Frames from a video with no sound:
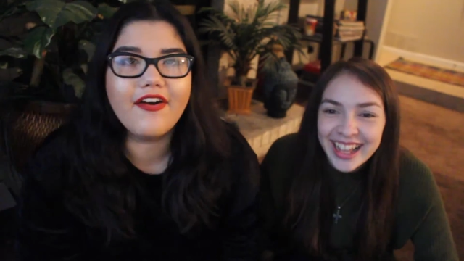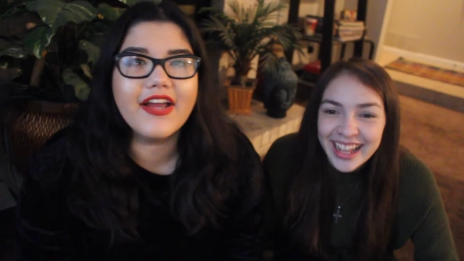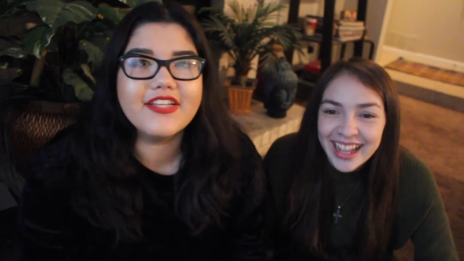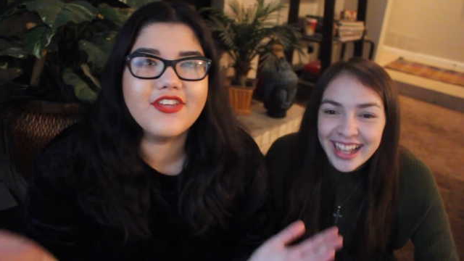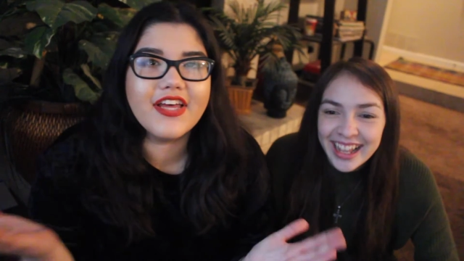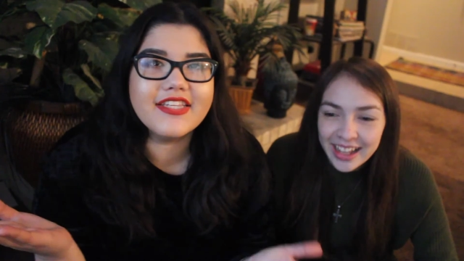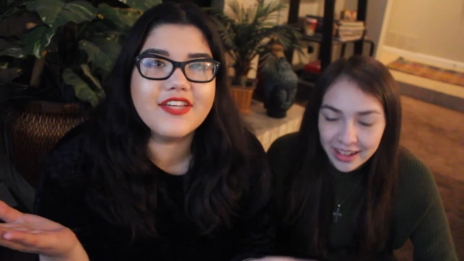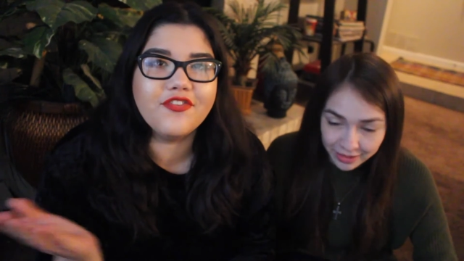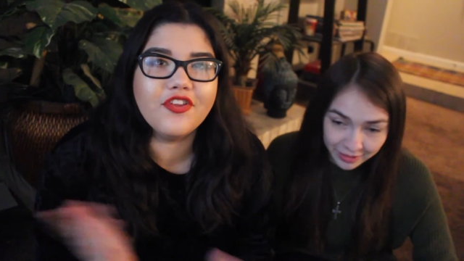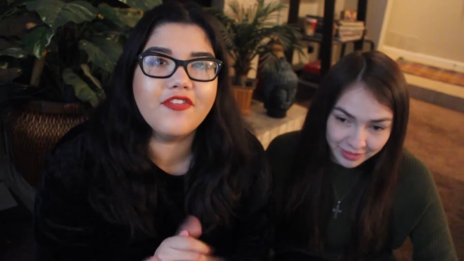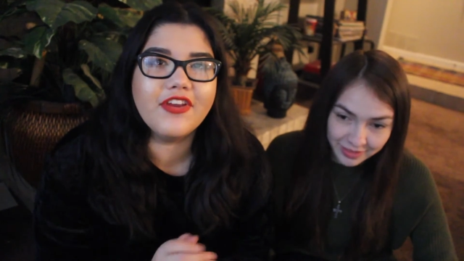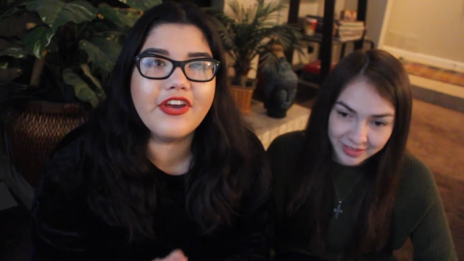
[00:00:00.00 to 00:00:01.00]
Speaker 1: Alright, so that's it for
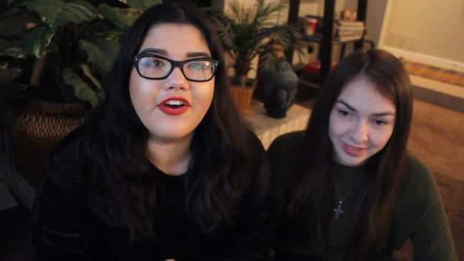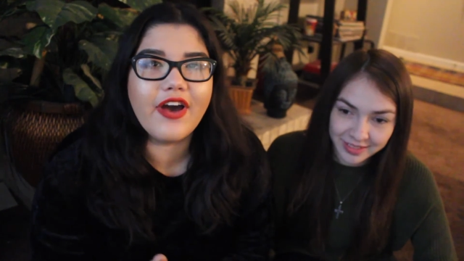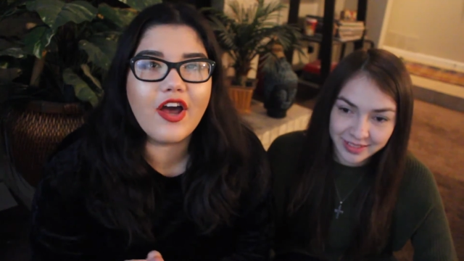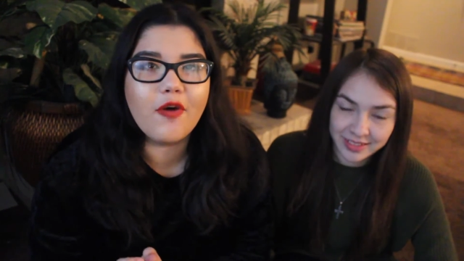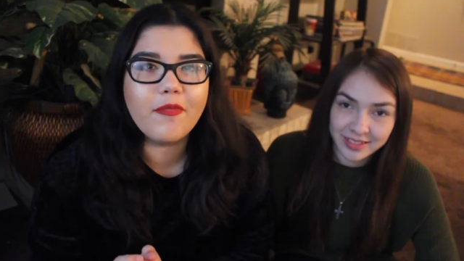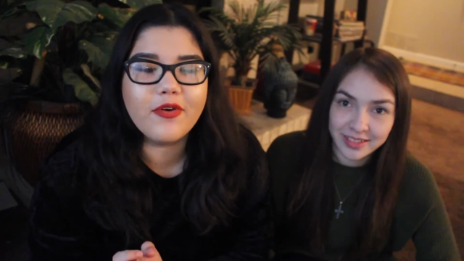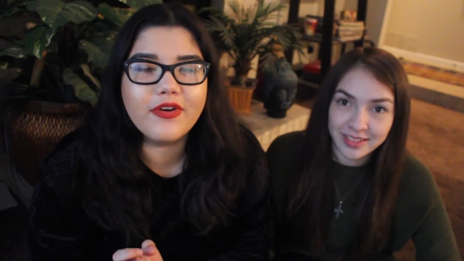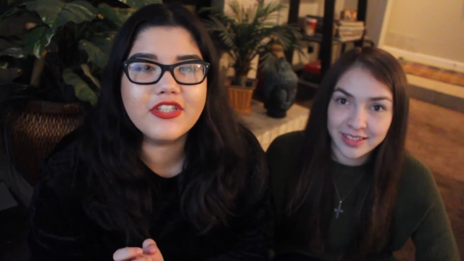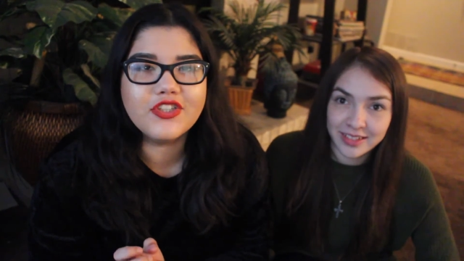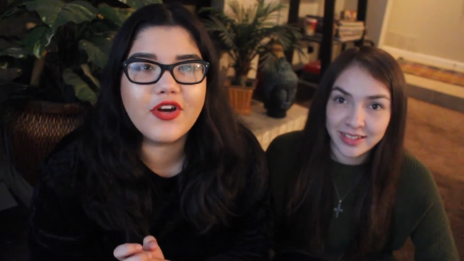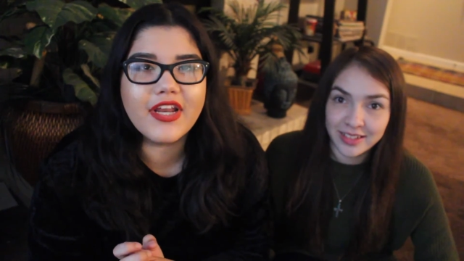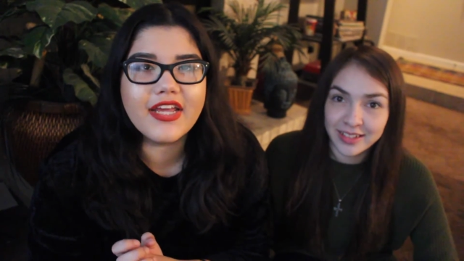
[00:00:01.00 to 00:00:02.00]
the video. I hope you
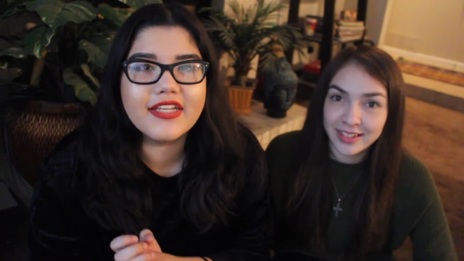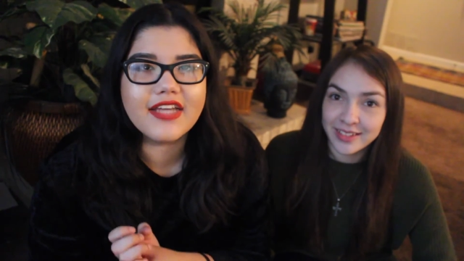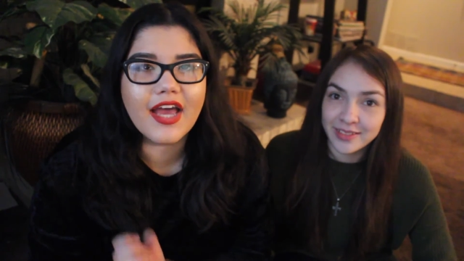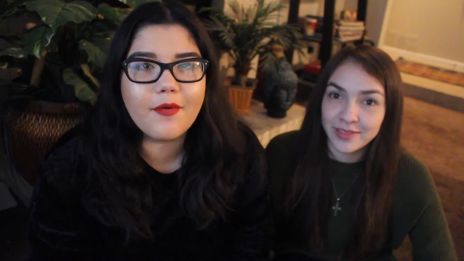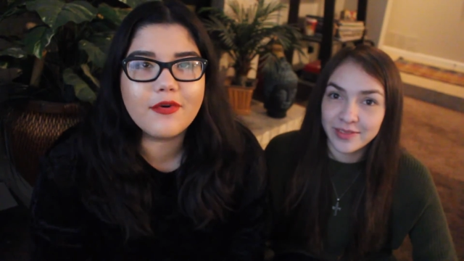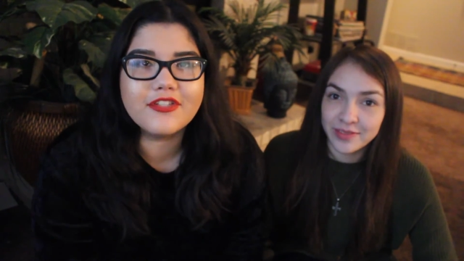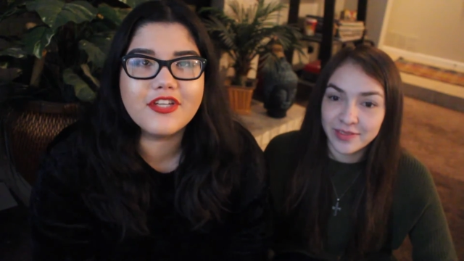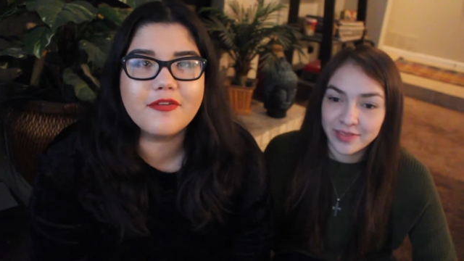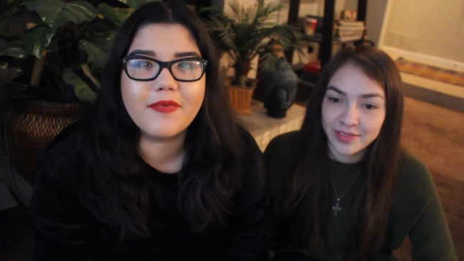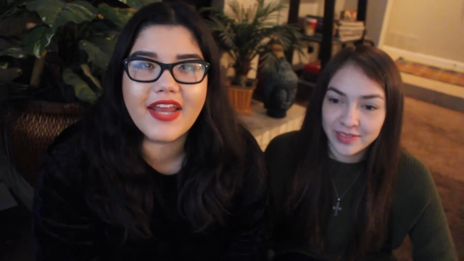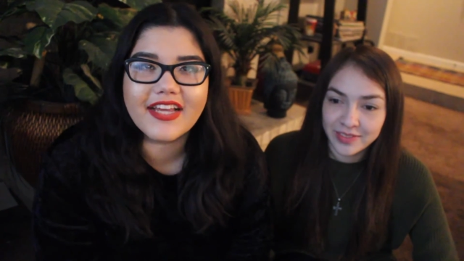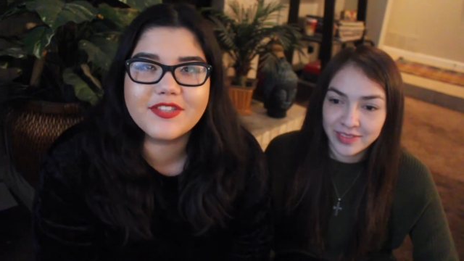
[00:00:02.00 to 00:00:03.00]
enjoyed it. I will see you in
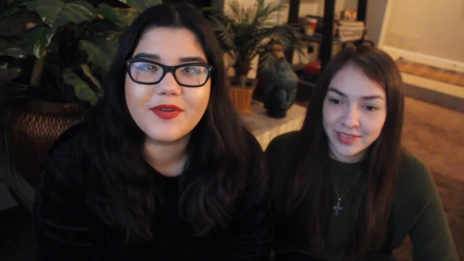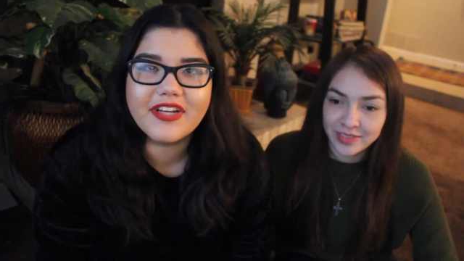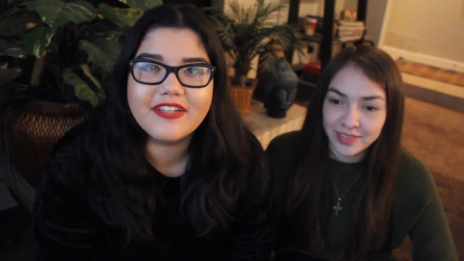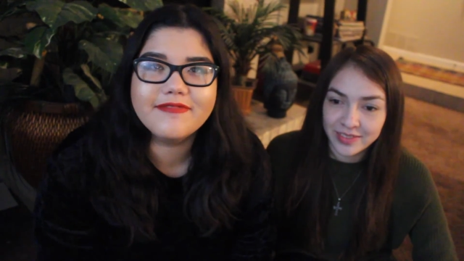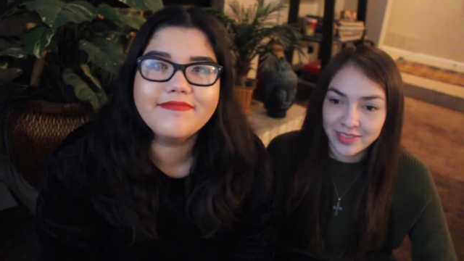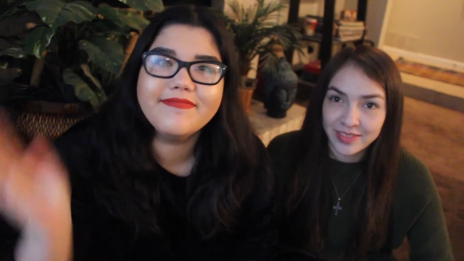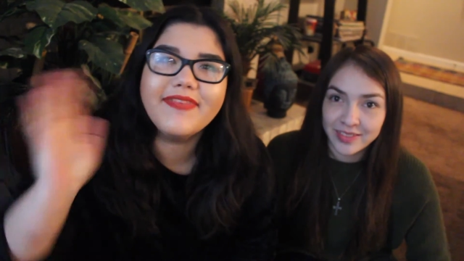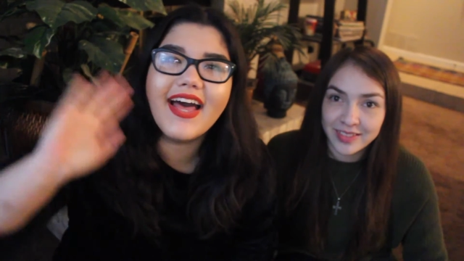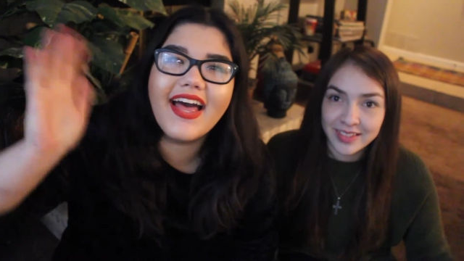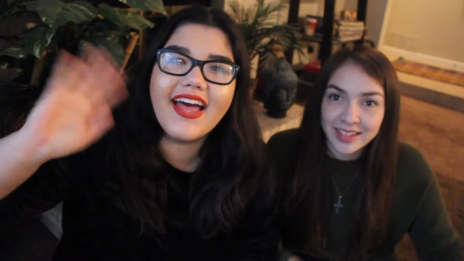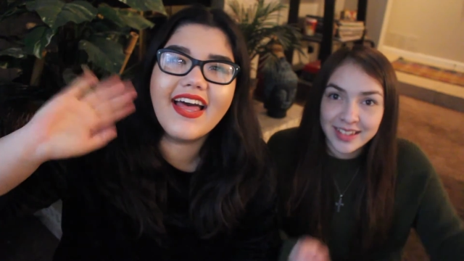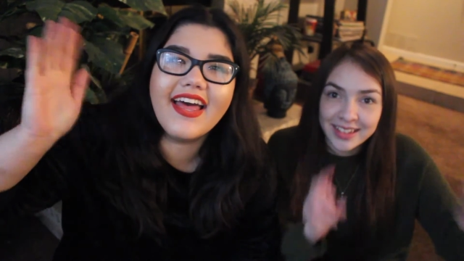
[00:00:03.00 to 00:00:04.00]
my next one.
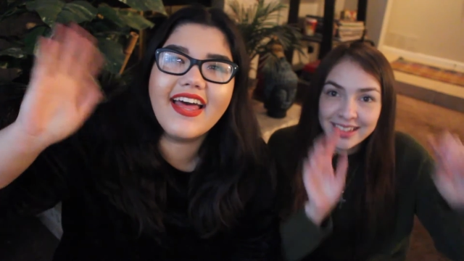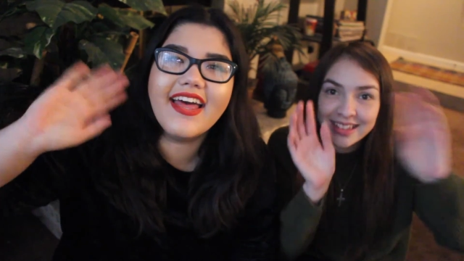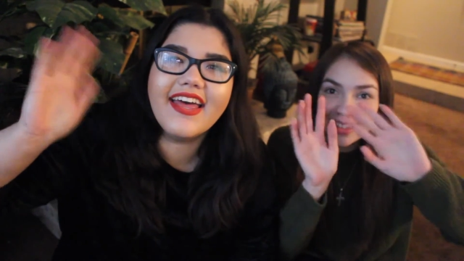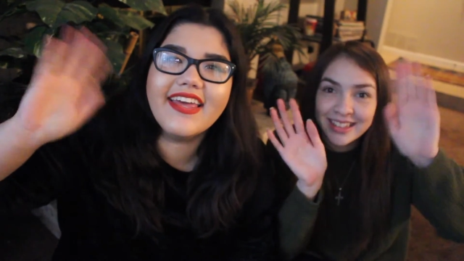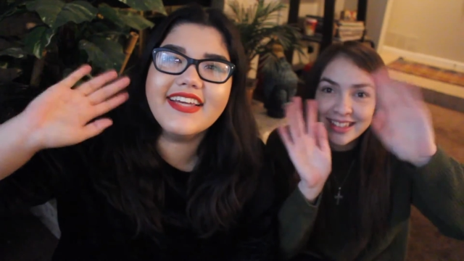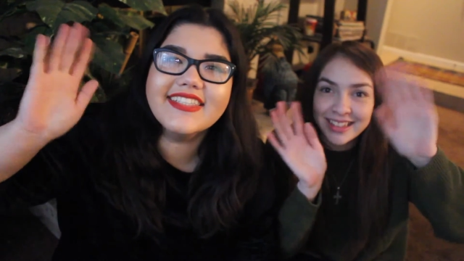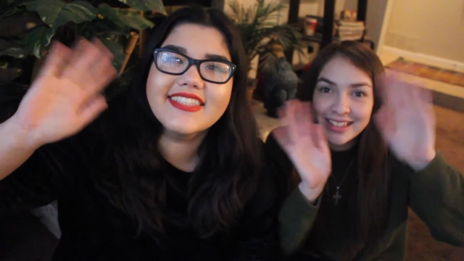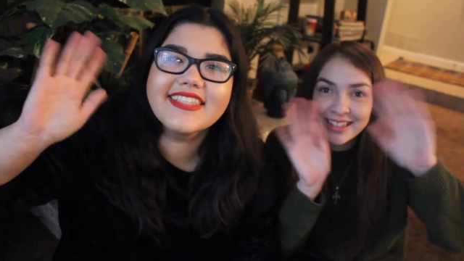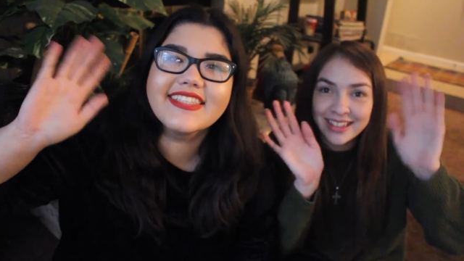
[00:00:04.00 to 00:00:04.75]
Bye!